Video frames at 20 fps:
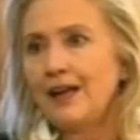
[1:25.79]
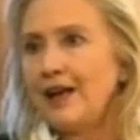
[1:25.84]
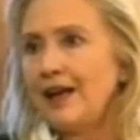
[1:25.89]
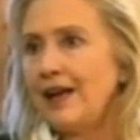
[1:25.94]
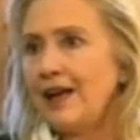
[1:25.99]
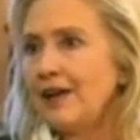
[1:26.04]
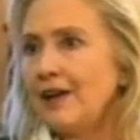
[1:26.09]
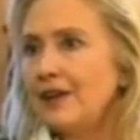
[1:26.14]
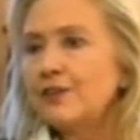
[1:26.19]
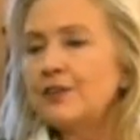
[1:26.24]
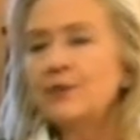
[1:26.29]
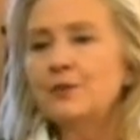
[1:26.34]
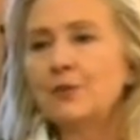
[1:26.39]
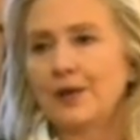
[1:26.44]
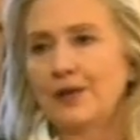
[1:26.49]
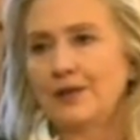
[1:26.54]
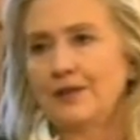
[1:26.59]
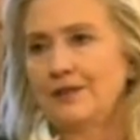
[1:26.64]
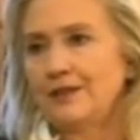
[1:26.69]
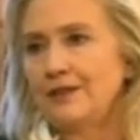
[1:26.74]

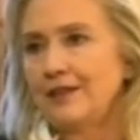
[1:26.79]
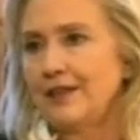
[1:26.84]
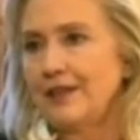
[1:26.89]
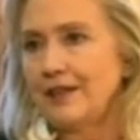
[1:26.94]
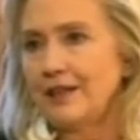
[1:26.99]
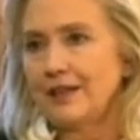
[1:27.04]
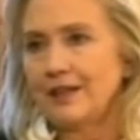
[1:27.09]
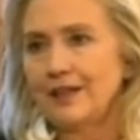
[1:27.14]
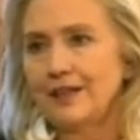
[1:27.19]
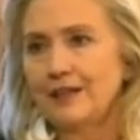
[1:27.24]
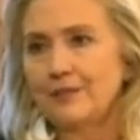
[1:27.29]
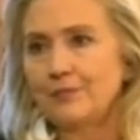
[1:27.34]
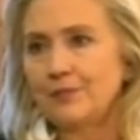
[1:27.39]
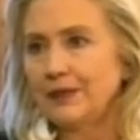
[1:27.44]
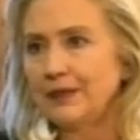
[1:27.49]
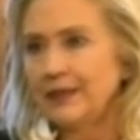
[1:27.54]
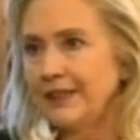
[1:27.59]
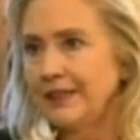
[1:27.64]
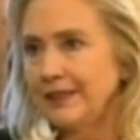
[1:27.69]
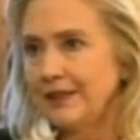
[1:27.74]
Everyone
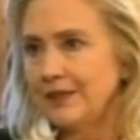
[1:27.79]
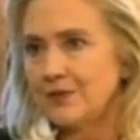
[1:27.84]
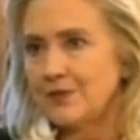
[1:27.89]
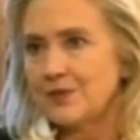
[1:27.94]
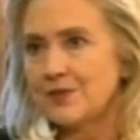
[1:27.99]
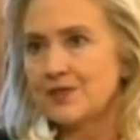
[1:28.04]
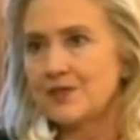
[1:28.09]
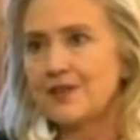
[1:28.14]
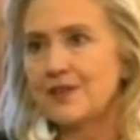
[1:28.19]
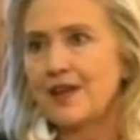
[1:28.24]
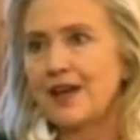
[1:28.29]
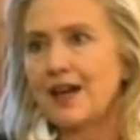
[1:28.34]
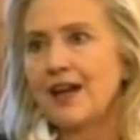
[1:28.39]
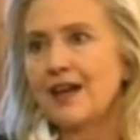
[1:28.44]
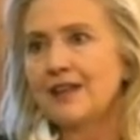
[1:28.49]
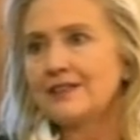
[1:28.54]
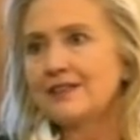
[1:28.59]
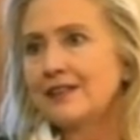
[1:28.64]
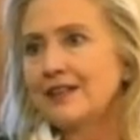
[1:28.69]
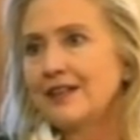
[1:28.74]
believes
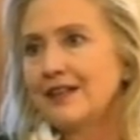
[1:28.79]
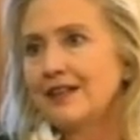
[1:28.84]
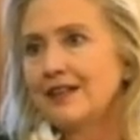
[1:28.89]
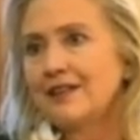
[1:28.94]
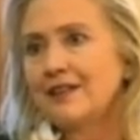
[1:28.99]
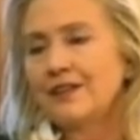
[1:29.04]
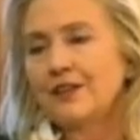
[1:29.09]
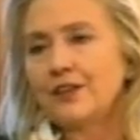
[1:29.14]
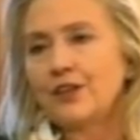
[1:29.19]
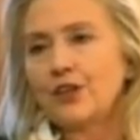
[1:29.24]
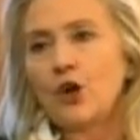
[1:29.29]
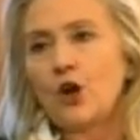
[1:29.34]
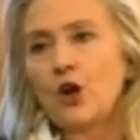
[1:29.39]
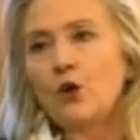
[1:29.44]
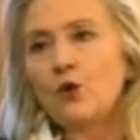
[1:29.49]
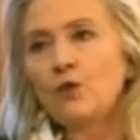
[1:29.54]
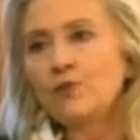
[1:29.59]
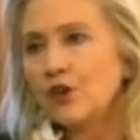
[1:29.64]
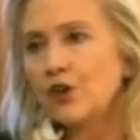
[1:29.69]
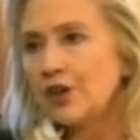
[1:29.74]
that the
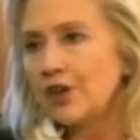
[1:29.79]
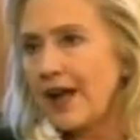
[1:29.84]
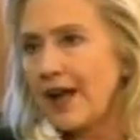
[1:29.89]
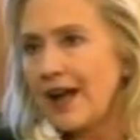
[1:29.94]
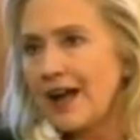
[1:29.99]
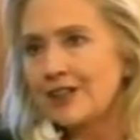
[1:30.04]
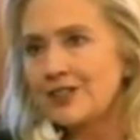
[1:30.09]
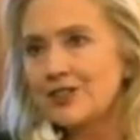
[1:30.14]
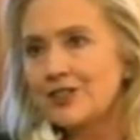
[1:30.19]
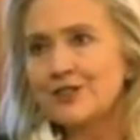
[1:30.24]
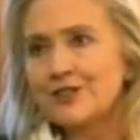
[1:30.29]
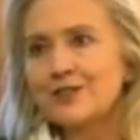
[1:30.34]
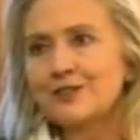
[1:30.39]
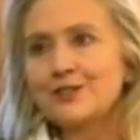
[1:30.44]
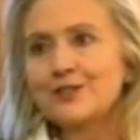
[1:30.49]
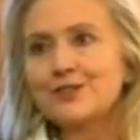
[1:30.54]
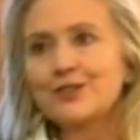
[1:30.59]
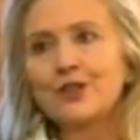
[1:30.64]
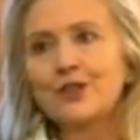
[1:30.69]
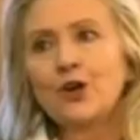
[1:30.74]
covert actions,
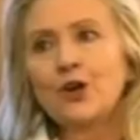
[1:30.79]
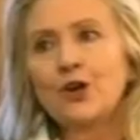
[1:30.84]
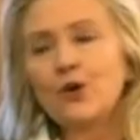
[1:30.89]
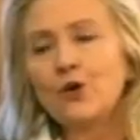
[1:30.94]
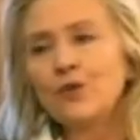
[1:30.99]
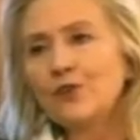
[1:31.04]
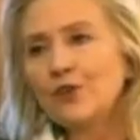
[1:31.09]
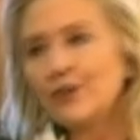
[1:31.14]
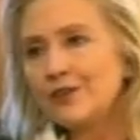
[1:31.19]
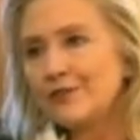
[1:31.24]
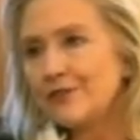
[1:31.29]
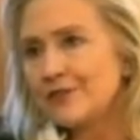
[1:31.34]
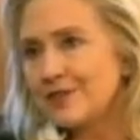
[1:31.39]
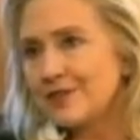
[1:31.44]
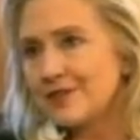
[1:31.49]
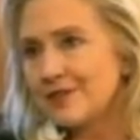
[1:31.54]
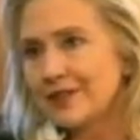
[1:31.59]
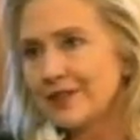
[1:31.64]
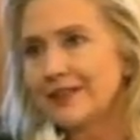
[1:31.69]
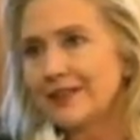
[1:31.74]
the covert
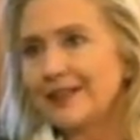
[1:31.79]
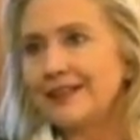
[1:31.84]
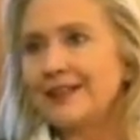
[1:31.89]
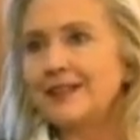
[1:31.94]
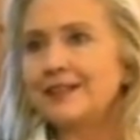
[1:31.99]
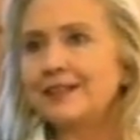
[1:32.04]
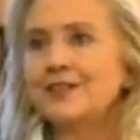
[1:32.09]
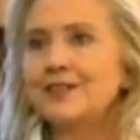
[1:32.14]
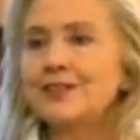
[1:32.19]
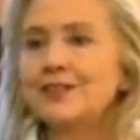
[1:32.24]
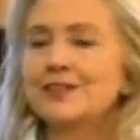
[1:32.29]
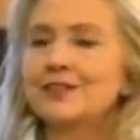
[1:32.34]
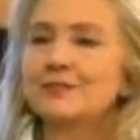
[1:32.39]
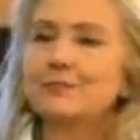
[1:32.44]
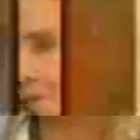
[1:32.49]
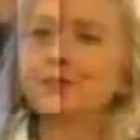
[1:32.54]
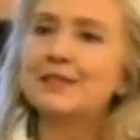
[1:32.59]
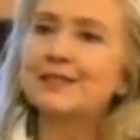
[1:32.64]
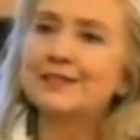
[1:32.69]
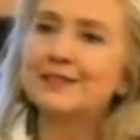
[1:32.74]
facilities, the
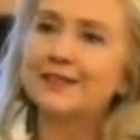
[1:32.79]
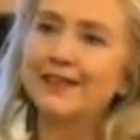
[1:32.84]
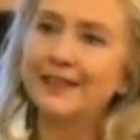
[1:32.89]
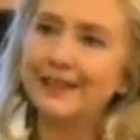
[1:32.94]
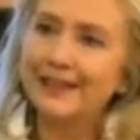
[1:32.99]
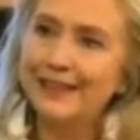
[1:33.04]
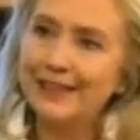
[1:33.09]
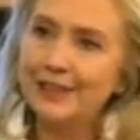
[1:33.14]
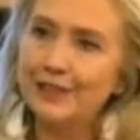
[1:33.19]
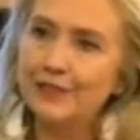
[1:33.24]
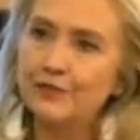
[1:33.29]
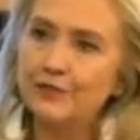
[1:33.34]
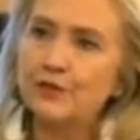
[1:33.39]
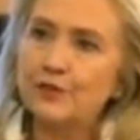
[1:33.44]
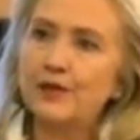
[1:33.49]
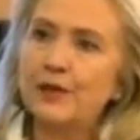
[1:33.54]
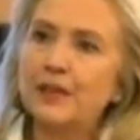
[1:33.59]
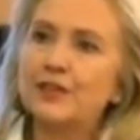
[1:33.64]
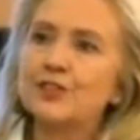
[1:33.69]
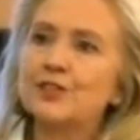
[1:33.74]
misleading
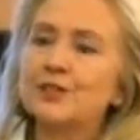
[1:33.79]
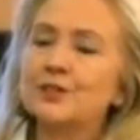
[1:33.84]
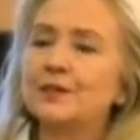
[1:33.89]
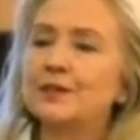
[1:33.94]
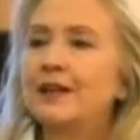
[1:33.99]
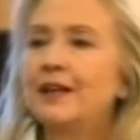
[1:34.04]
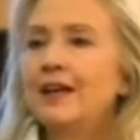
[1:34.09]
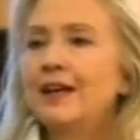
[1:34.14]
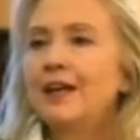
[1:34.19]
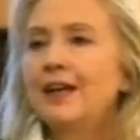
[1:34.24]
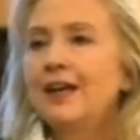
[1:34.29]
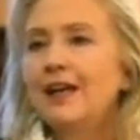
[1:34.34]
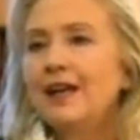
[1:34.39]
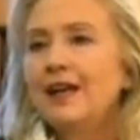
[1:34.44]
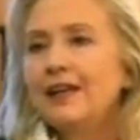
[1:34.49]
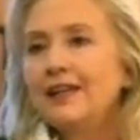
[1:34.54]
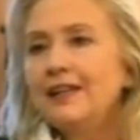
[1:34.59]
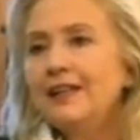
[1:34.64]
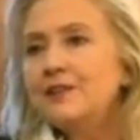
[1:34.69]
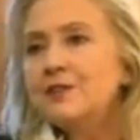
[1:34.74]
information
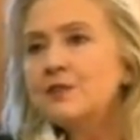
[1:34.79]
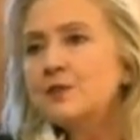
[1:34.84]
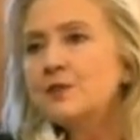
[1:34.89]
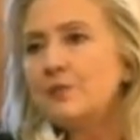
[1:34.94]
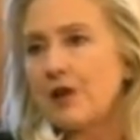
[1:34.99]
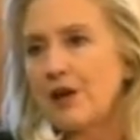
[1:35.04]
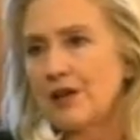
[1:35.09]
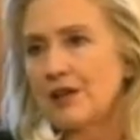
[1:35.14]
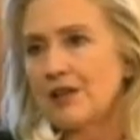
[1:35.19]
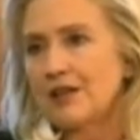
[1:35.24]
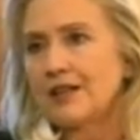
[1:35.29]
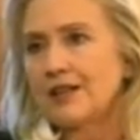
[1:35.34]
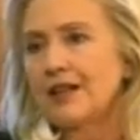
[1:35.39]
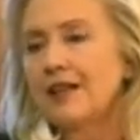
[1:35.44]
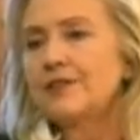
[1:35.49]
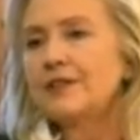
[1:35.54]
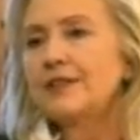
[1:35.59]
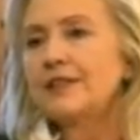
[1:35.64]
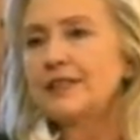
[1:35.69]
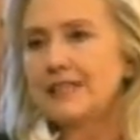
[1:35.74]
is part
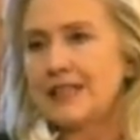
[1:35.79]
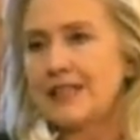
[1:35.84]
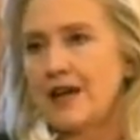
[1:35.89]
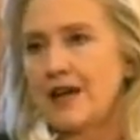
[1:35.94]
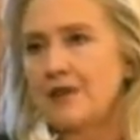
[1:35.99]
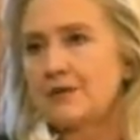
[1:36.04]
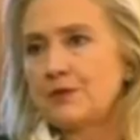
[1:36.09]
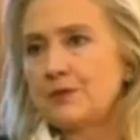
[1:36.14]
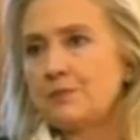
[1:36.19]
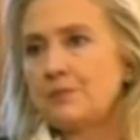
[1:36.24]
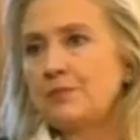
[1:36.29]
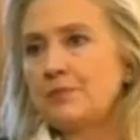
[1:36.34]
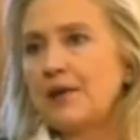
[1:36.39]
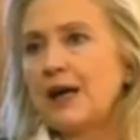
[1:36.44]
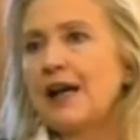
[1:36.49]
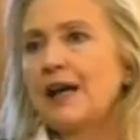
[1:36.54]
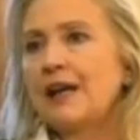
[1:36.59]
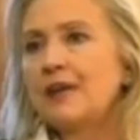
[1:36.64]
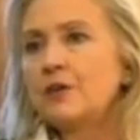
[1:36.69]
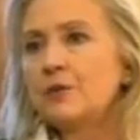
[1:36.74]
of an attempt
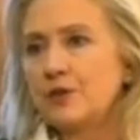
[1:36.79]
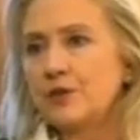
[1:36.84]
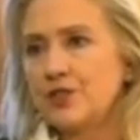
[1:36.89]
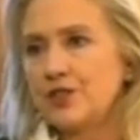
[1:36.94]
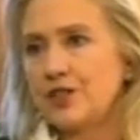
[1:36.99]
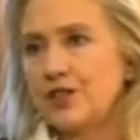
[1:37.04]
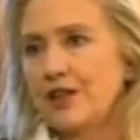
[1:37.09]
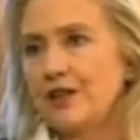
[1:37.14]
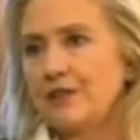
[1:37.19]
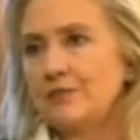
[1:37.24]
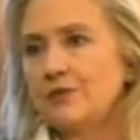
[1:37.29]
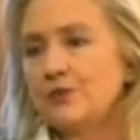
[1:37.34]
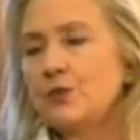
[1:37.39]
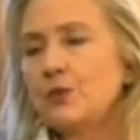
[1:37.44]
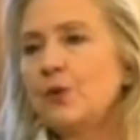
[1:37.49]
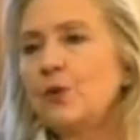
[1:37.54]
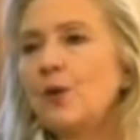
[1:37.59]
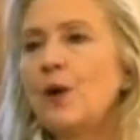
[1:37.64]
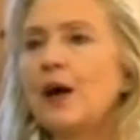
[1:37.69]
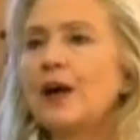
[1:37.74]
by the regime to
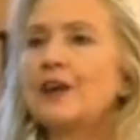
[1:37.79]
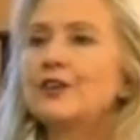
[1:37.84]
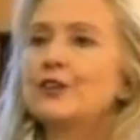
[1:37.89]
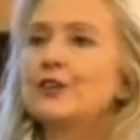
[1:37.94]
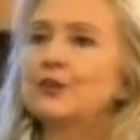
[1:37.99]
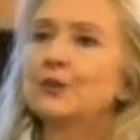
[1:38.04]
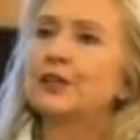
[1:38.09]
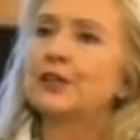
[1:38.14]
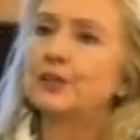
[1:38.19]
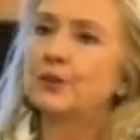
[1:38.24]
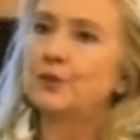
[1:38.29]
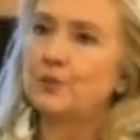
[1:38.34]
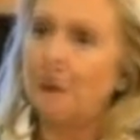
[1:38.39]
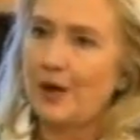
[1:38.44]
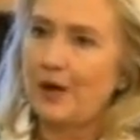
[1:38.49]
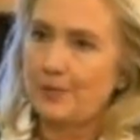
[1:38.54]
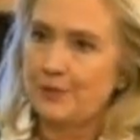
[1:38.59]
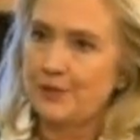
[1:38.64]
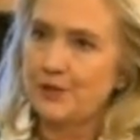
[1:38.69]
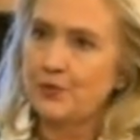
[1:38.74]
acquire nuclear
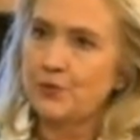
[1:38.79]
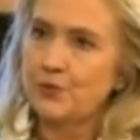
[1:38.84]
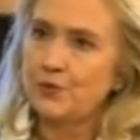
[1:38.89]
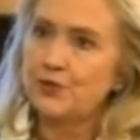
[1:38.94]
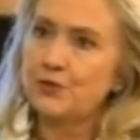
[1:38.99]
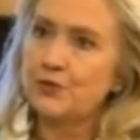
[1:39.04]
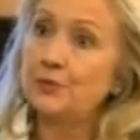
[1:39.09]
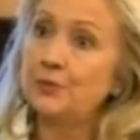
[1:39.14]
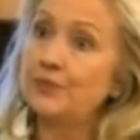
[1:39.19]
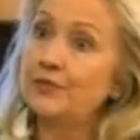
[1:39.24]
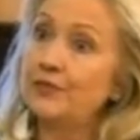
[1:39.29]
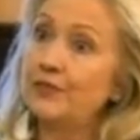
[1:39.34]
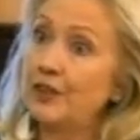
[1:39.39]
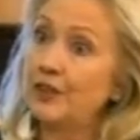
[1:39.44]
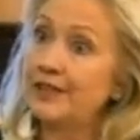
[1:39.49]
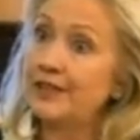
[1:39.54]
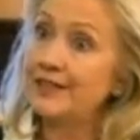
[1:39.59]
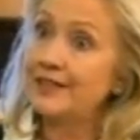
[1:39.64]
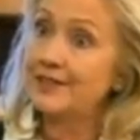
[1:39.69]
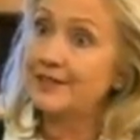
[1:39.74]
weapons, which would be
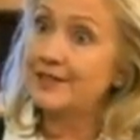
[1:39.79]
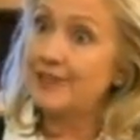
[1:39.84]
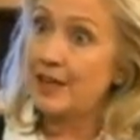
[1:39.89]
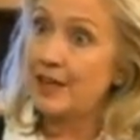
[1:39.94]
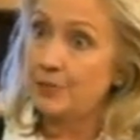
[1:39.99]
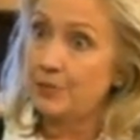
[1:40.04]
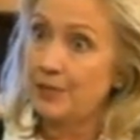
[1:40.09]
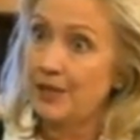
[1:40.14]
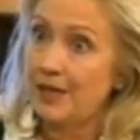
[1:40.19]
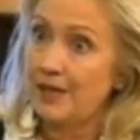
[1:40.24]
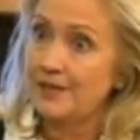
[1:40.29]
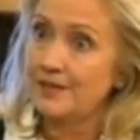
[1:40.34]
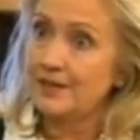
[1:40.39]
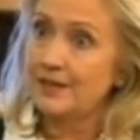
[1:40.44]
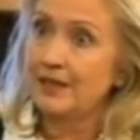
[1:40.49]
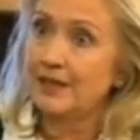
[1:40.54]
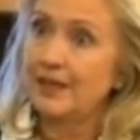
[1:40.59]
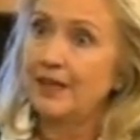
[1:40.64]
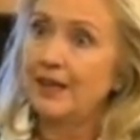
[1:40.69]
very destabilizing.